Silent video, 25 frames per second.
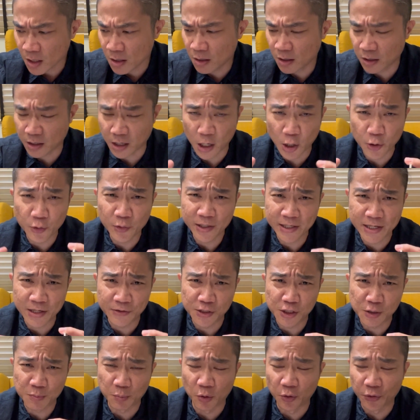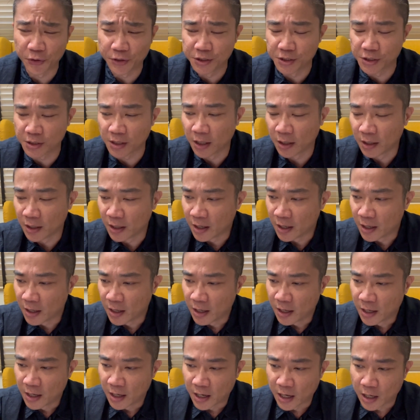Currently at this point,
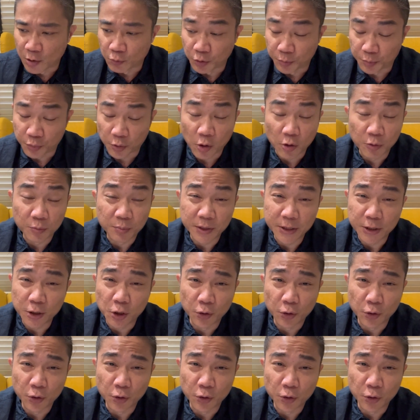I would probably